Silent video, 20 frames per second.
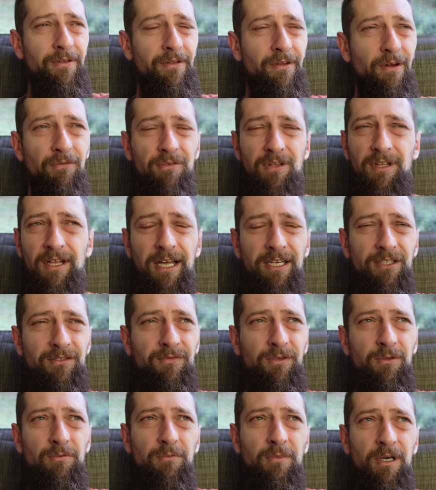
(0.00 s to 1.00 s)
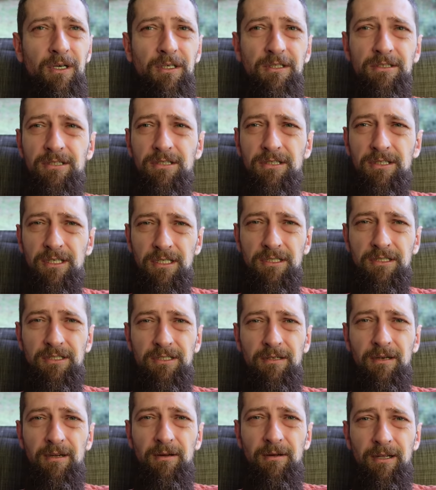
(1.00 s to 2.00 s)
Over the last few months,
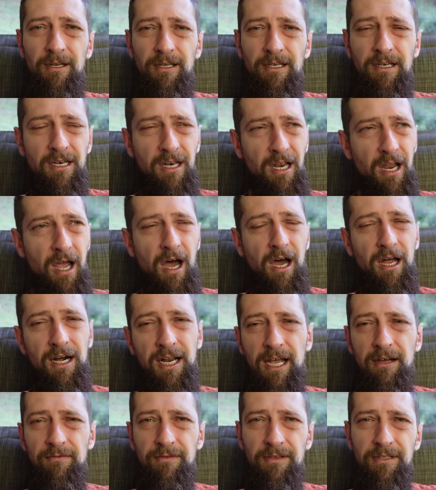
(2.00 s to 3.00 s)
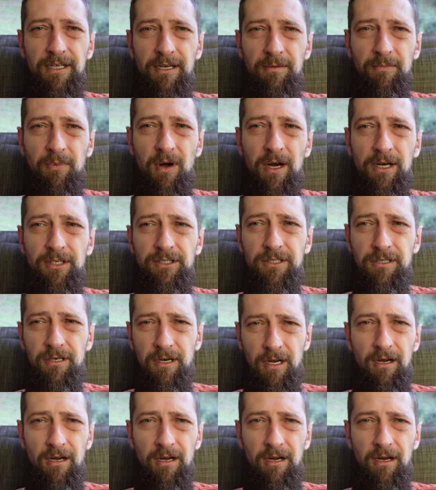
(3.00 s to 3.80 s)
just not having that pressure